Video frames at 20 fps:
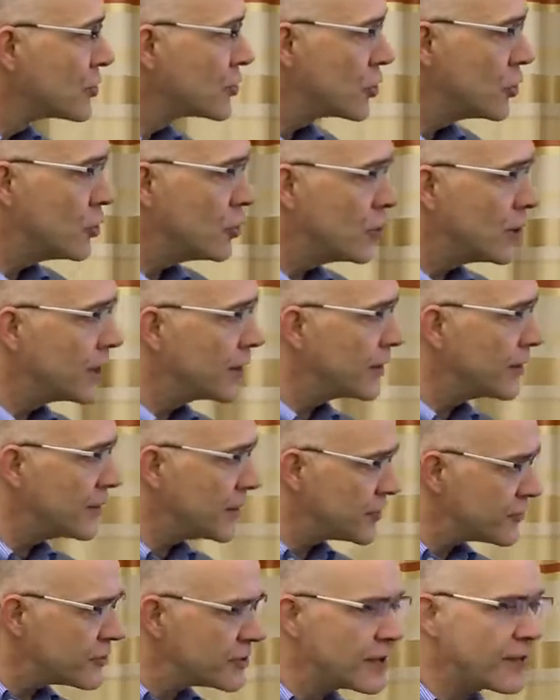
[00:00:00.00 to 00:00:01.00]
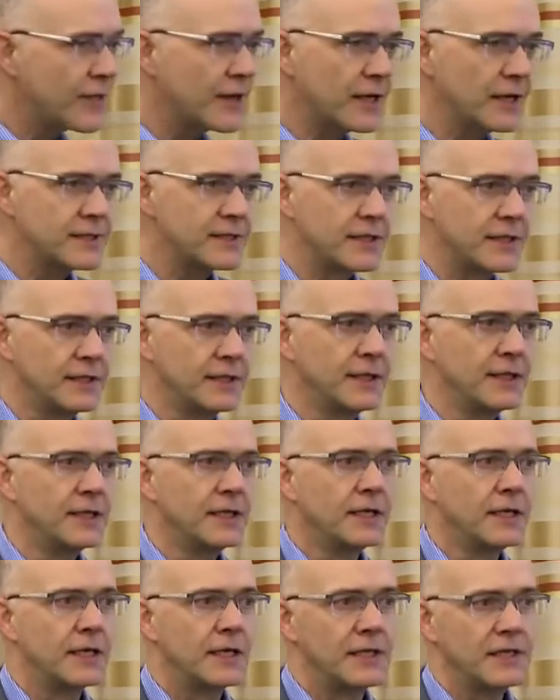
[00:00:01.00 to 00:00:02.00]
So and the interesting thing is that
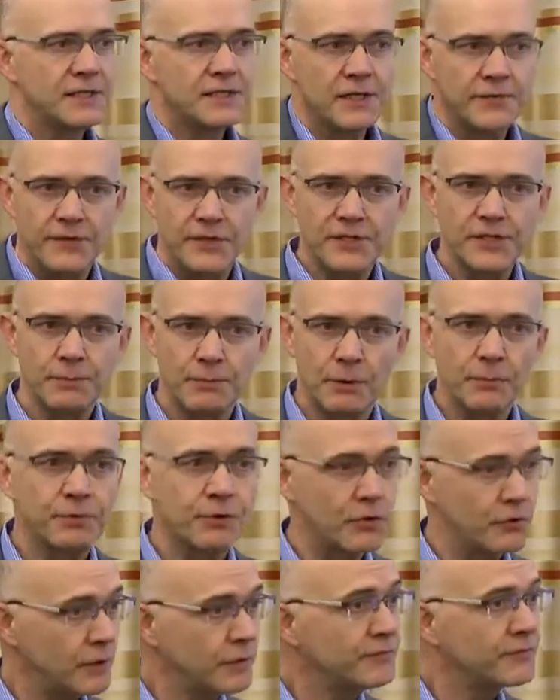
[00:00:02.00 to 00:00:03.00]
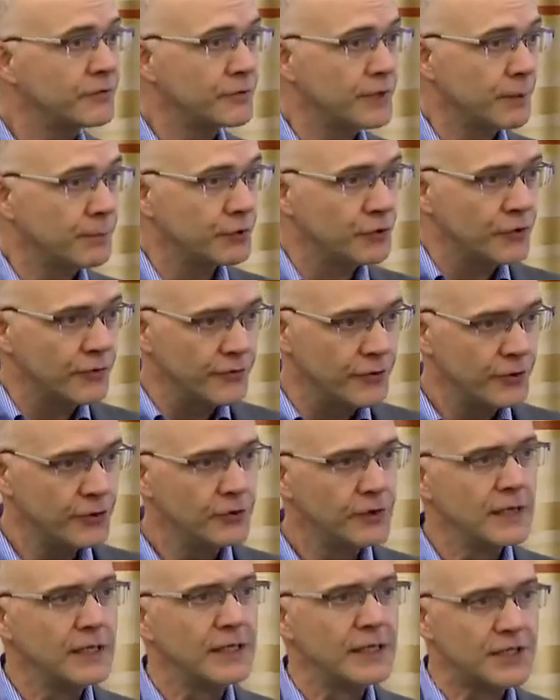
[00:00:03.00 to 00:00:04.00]
it is a very simple program from that point of
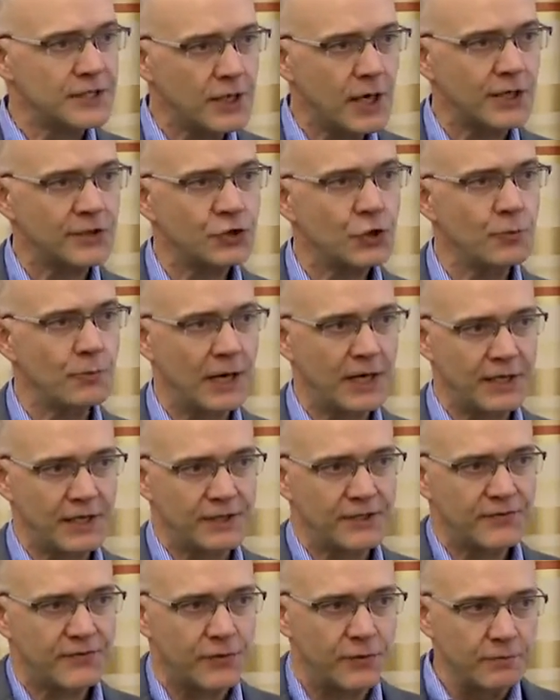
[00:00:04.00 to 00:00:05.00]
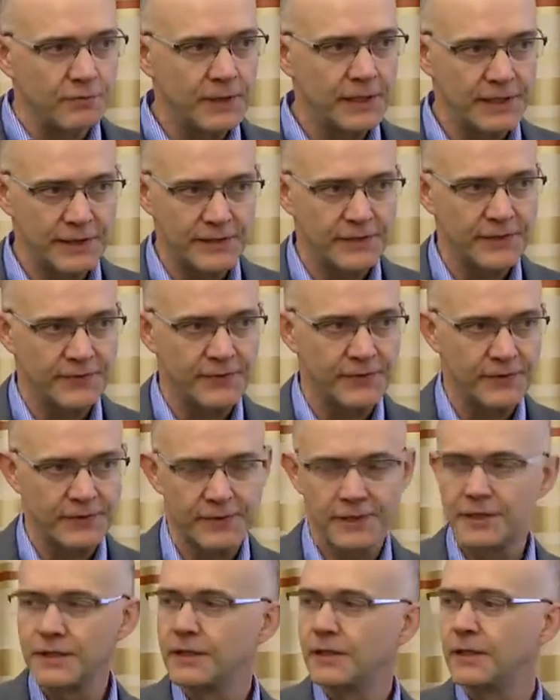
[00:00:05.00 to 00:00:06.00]
view. It's hard to manage from many
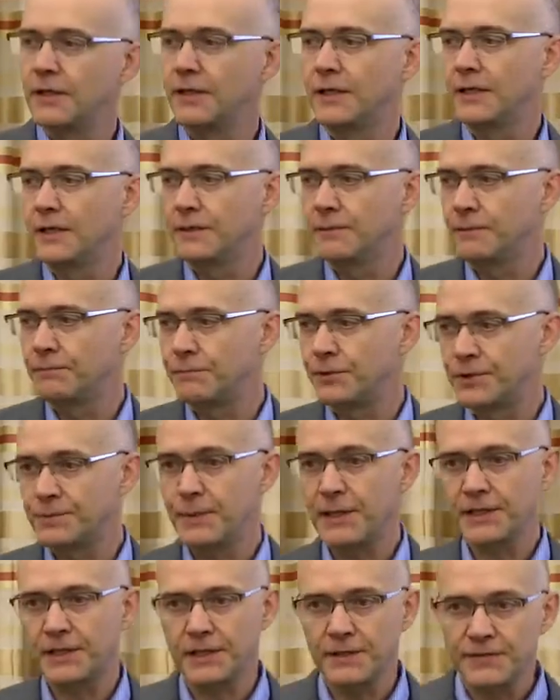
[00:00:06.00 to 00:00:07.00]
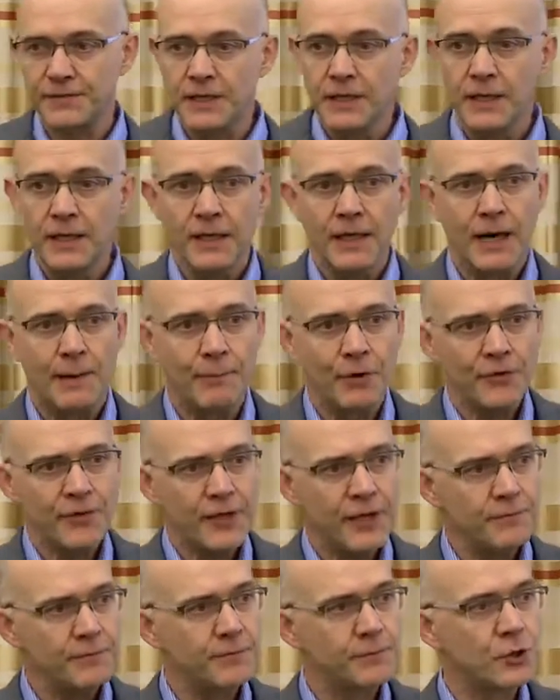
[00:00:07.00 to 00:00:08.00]
different perspectives.
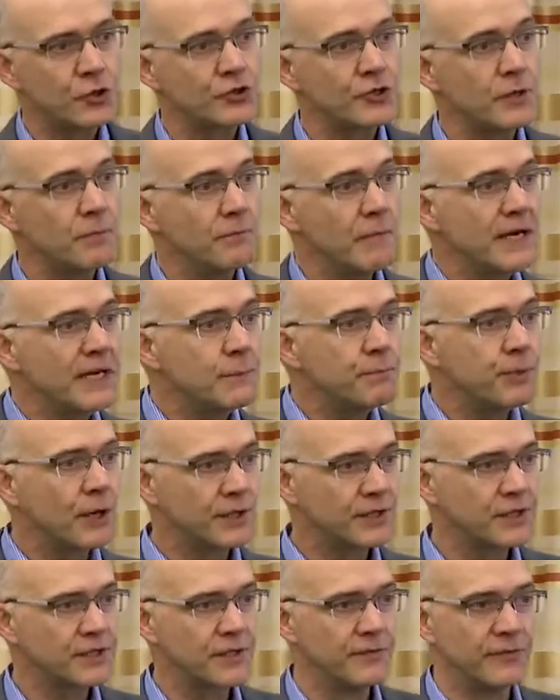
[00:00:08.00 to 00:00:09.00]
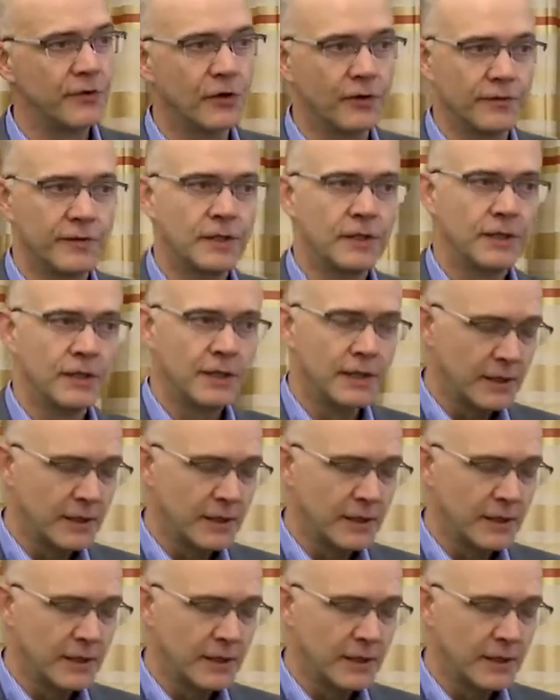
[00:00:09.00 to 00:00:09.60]
Among them, because there are many parties involved.